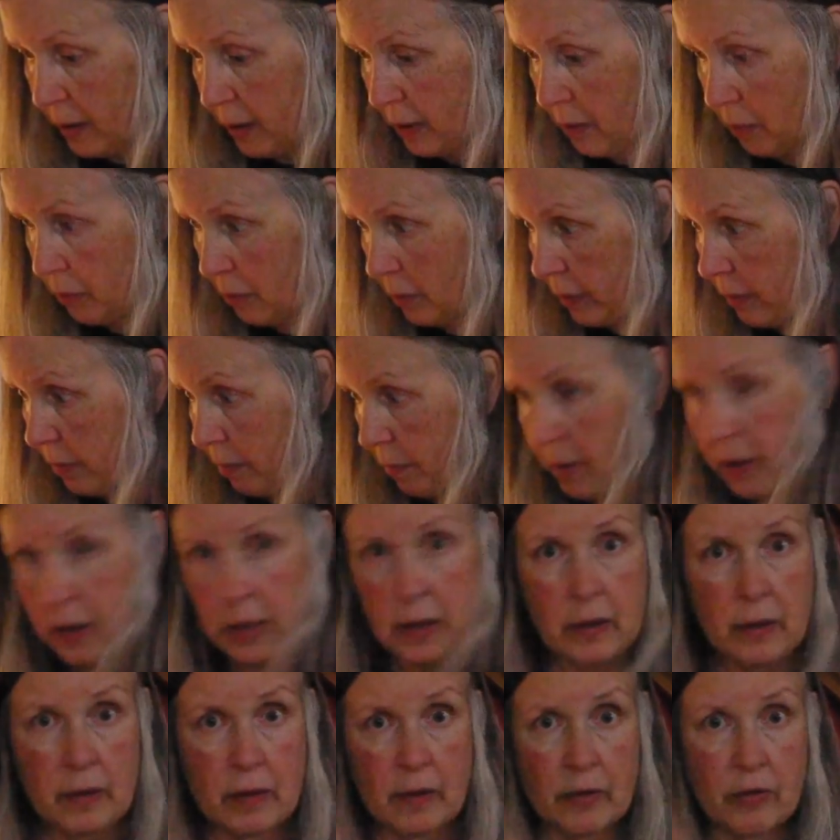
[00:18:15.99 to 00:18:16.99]
here with me
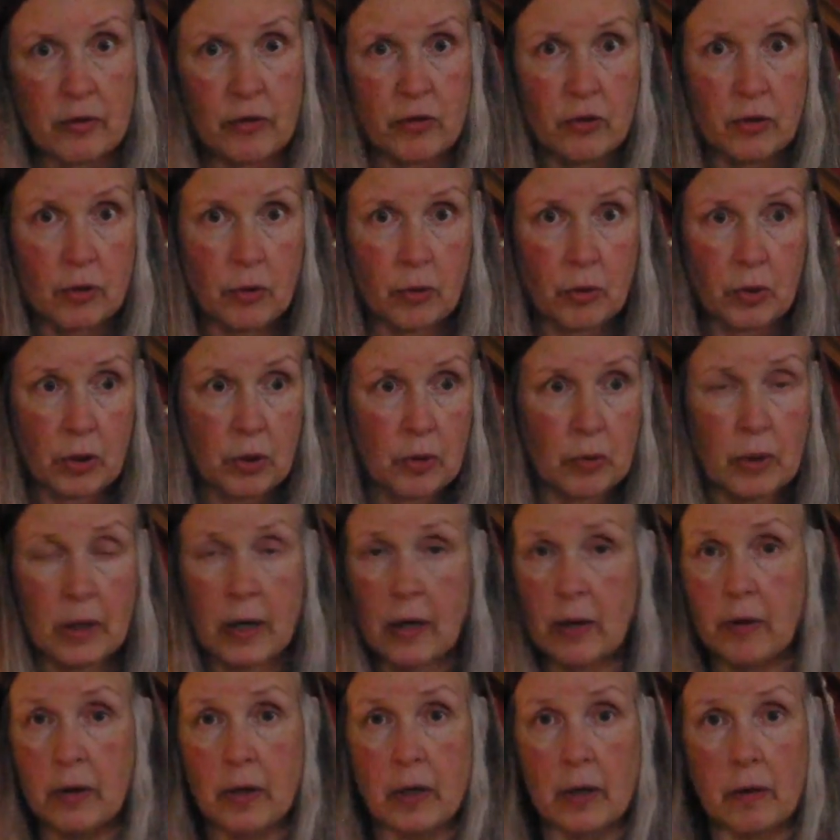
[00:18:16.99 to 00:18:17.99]
to show you
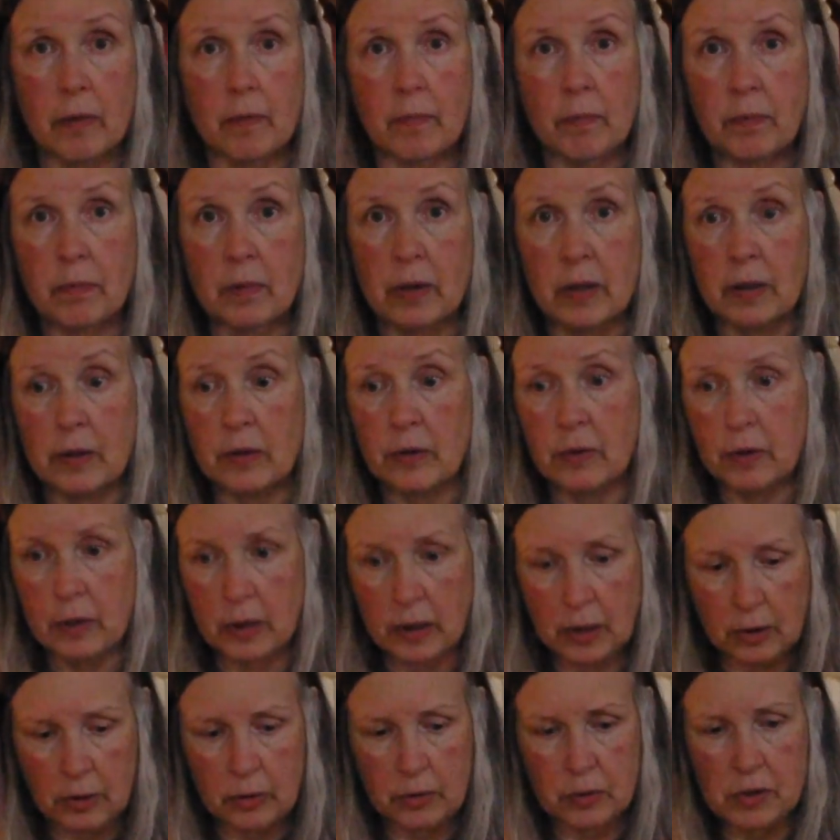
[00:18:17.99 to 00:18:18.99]
how the
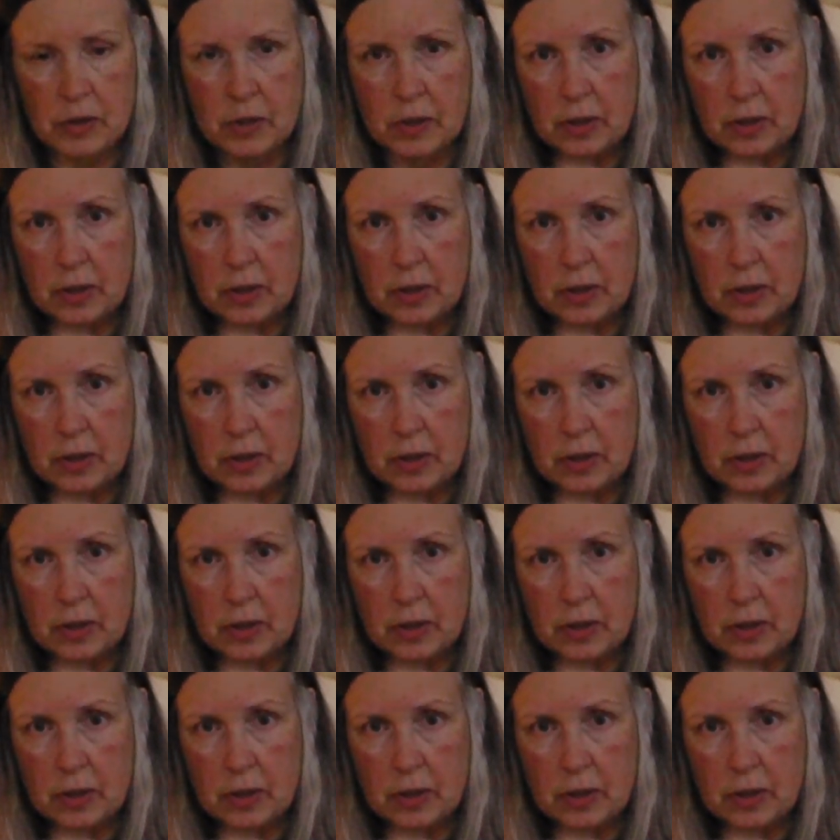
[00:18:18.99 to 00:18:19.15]
colors,